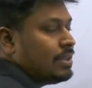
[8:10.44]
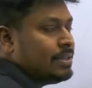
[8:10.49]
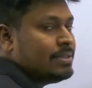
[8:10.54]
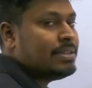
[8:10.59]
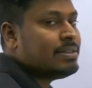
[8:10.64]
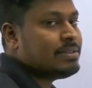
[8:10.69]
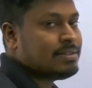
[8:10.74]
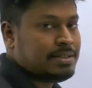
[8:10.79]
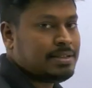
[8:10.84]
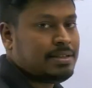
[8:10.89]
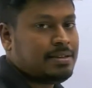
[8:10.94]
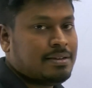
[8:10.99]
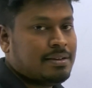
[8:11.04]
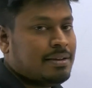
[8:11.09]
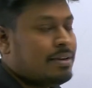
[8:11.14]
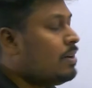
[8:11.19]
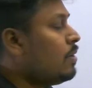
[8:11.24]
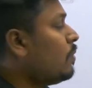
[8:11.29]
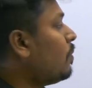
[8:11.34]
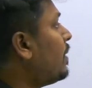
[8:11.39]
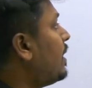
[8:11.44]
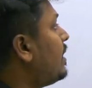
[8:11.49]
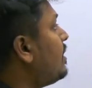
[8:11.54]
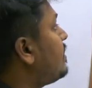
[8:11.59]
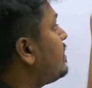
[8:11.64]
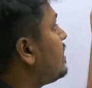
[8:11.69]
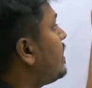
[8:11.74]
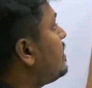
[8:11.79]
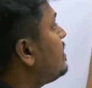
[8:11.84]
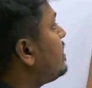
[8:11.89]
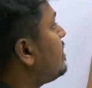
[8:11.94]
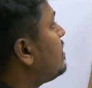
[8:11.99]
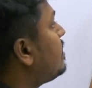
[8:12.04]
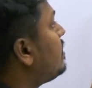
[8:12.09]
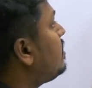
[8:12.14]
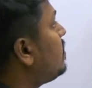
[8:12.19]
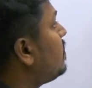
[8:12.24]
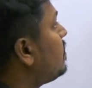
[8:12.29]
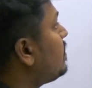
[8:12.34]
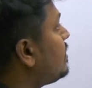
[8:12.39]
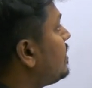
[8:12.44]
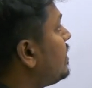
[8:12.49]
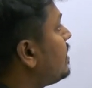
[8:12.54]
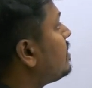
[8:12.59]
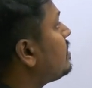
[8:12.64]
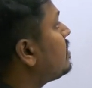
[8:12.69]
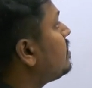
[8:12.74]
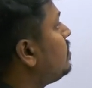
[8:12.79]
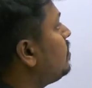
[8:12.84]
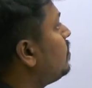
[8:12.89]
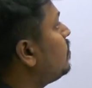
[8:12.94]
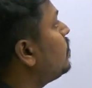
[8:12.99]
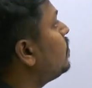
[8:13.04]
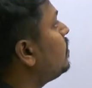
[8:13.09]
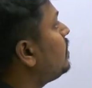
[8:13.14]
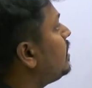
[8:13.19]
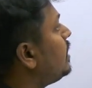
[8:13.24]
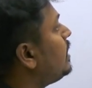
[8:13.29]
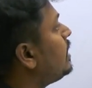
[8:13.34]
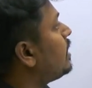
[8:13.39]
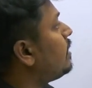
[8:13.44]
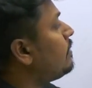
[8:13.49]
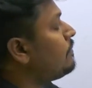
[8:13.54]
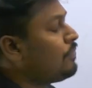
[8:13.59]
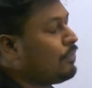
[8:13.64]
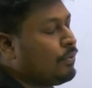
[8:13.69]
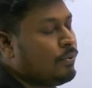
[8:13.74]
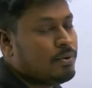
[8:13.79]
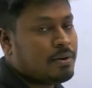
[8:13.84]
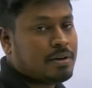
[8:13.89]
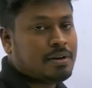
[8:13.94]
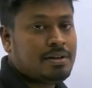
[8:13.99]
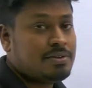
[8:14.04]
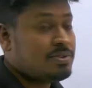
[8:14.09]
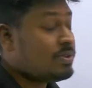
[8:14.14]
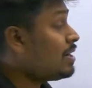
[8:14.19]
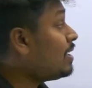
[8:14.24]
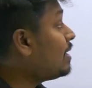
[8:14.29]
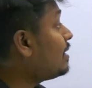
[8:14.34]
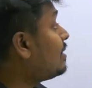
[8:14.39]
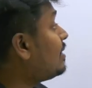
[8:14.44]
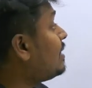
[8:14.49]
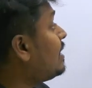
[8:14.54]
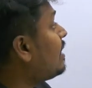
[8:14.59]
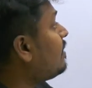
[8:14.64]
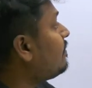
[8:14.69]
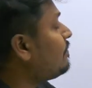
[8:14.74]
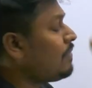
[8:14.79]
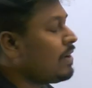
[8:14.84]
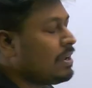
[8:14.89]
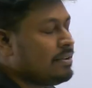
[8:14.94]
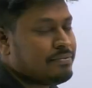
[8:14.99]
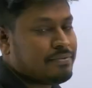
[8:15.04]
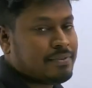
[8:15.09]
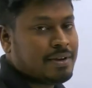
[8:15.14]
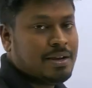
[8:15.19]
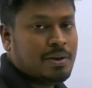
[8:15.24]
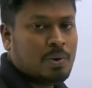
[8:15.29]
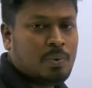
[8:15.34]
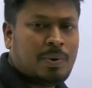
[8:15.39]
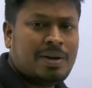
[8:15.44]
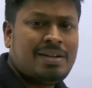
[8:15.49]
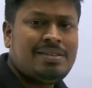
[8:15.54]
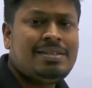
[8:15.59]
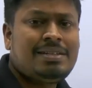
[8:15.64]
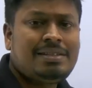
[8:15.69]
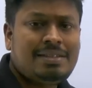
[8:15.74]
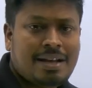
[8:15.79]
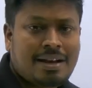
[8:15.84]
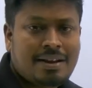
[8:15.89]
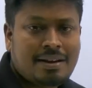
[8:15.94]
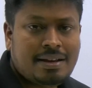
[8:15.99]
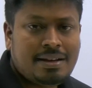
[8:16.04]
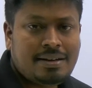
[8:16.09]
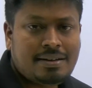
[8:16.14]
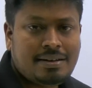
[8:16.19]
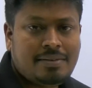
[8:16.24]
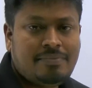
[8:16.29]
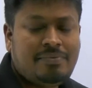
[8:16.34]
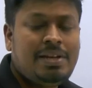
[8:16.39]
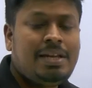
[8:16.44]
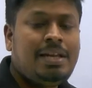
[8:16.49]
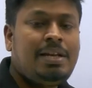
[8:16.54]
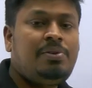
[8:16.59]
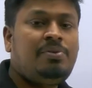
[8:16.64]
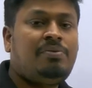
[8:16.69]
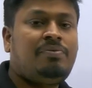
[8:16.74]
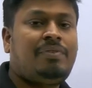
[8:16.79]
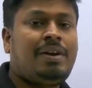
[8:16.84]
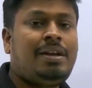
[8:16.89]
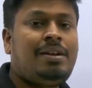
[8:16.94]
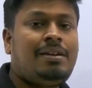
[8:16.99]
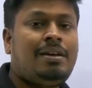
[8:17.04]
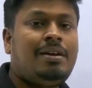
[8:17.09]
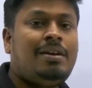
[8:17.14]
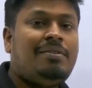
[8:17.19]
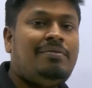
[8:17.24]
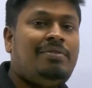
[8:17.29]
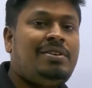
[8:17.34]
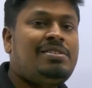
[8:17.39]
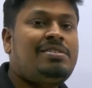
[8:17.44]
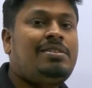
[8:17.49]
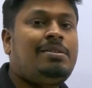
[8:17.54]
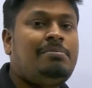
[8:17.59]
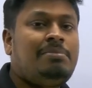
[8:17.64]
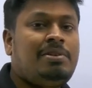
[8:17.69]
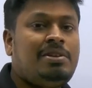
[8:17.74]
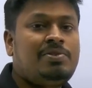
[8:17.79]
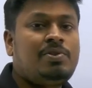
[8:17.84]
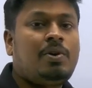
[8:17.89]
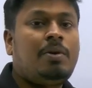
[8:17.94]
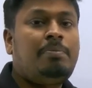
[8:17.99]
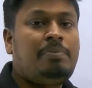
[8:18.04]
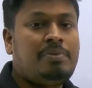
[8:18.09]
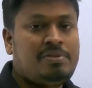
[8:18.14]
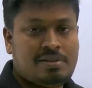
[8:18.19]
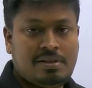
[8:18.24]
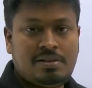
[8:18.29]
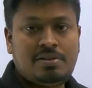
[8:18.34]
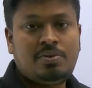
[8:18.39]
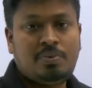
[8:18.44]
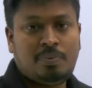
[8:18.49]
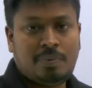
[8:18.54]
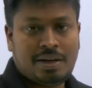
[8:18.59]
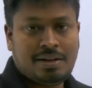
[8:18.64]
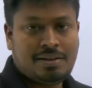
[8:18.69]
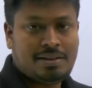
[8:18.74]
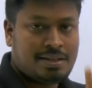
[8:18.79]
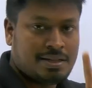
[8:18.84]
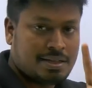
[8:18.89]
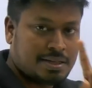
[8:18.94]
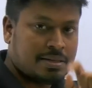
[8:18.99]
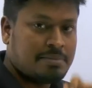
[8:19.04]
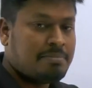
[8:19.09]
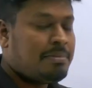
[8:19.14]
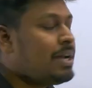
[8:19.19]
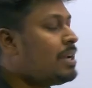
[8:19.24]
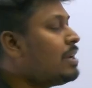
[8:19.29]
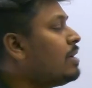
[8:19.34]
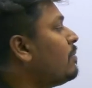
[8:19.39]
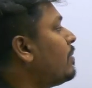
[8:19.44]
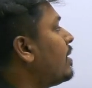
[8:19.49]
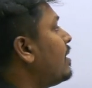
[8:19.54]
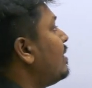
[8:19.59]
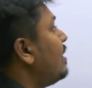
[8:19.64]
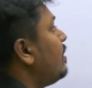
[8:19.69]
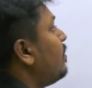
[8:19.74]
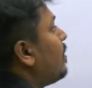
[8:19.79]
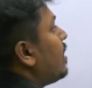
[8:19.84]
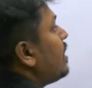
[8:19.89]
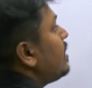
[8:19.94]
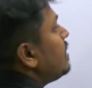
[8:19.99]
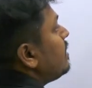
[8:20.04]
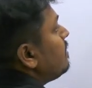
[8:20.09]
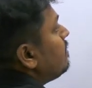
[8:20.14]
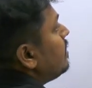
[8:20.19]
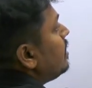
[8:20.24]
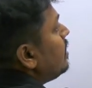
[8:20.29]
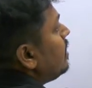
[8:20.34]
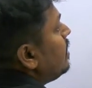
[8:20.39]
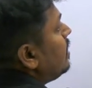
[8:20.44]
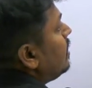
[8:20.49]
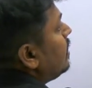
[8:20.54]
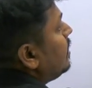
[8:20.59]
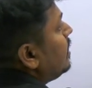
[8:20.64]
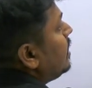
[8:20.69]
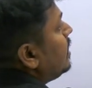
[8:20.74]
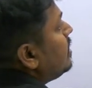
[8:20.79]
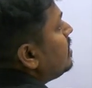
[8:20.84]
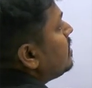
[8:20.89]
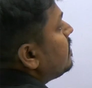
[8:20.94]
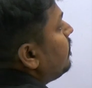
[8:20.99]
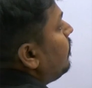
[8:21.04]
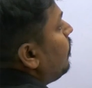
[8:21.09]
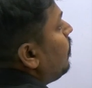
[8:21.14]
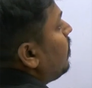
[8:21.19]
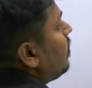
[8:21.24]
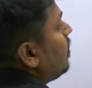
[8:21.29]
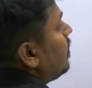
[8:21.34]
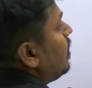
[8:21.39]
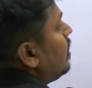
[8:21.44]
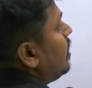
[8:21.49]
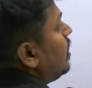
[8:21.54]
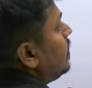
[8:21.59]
Just see, 1 is adjacent to 6, 2, 3 and 4. Sorry, 3 and 5. What is the target? We need to find which number is opposite to 1. Then the remaining only one number, that is 4.